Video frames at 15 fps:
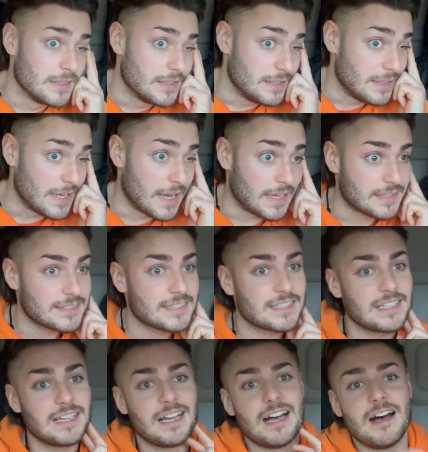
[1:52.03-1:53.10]
yes,
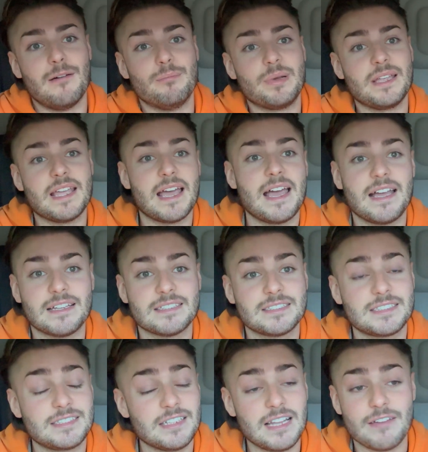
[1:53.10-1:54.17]
but yeah,
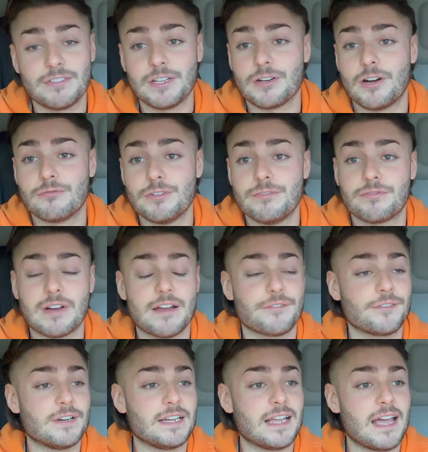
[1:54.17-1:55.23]
still haven't got a roof rack
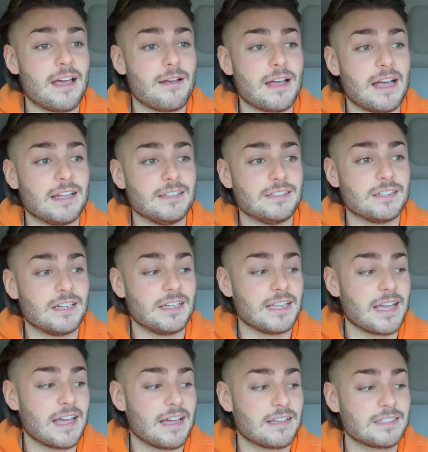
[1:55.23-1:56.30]
for it yet, and
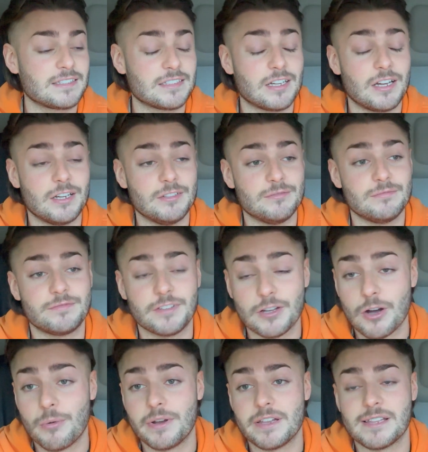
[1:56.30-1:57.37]
yeah, so
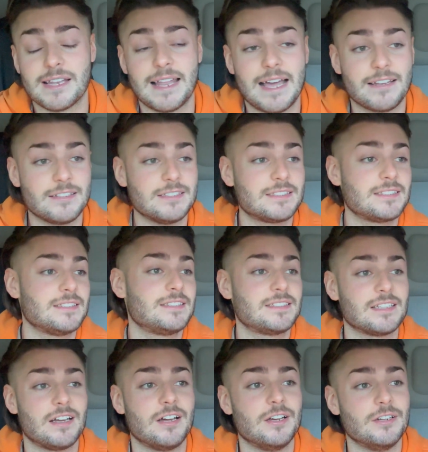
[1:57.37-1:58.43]
forgot one of the ladders.
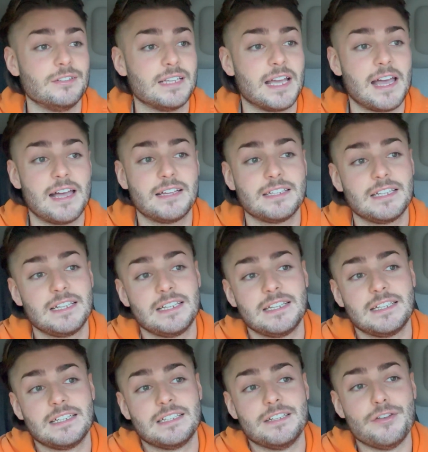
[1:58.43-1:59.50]
So yeah,
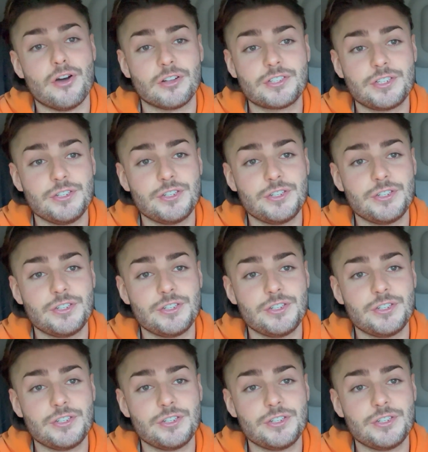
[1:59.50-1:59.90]
not too